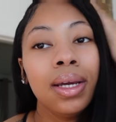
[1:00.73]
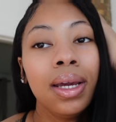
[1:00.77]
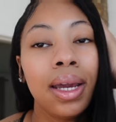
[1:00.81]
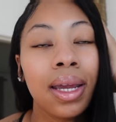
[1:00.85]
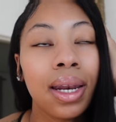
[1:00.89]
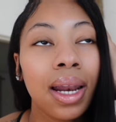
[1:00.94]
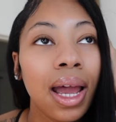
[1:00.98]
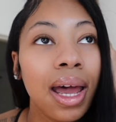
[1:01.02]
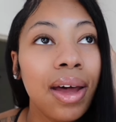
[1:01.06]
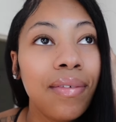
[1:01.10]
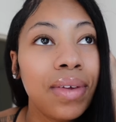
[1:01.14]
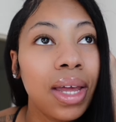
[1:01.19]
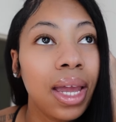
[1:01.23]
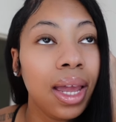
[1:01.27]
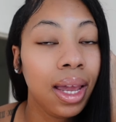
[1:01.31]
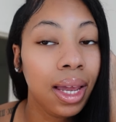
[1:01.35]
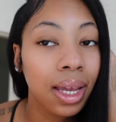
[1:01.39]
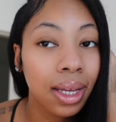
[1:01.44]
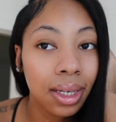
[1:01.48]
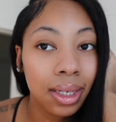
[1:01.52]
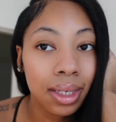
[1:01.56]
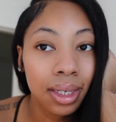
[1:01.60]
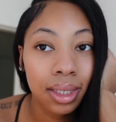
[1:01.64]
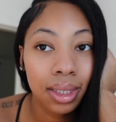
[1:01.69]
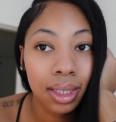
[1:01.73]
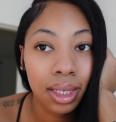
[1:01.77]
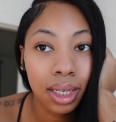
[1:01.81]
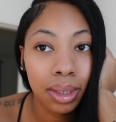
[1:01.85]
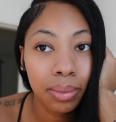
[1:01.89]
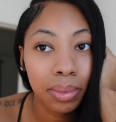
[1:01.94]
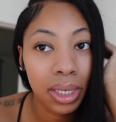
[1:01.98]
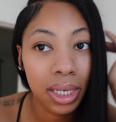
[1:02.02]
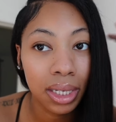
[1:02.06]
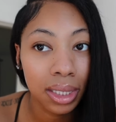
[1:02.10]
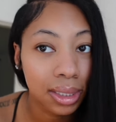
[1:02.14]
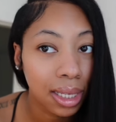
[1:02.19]
And I haven't ate anything
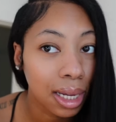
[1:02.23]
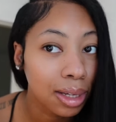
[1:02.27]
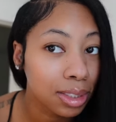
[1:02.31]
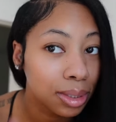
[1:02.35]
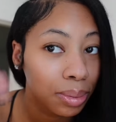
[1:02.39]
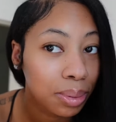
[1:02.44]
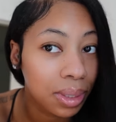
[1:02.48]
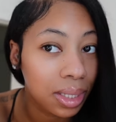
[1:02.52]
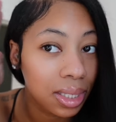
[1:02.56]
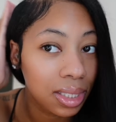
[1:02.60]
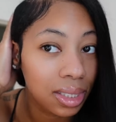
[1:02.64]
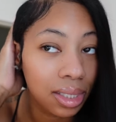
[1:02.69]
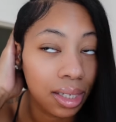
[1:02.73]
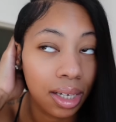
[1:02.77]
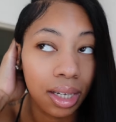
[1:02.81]
because I was putting these